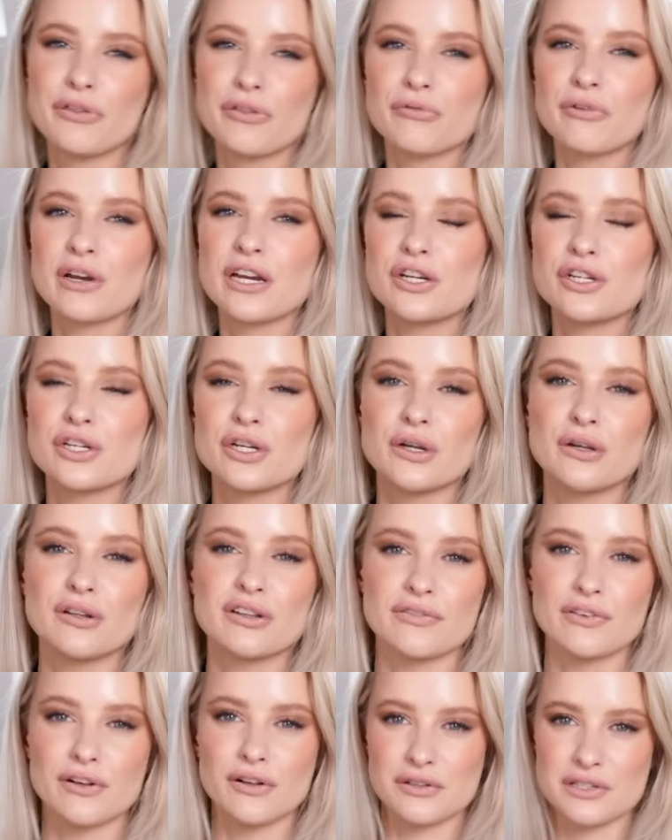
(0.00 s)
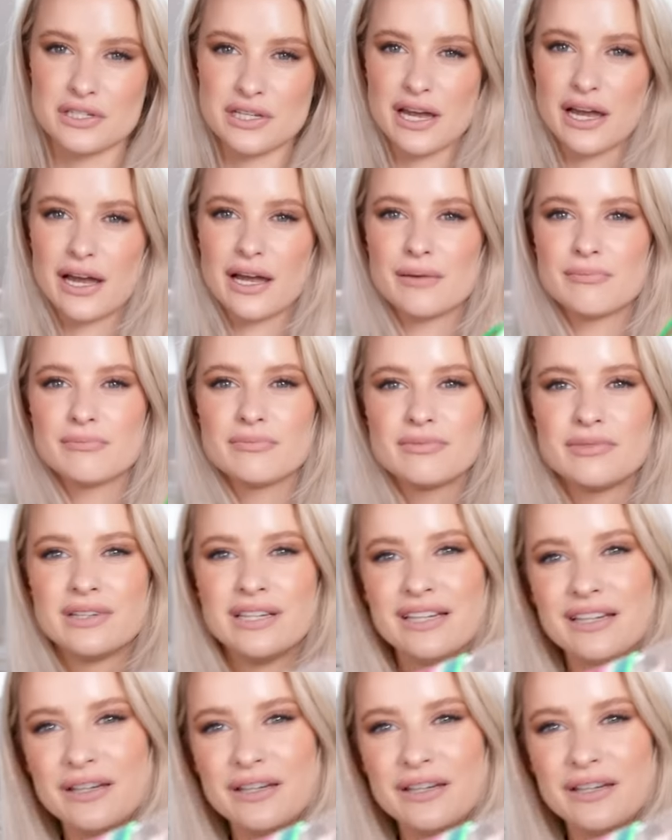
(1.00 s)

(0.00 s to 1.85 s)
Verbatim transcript: three shoes of all time,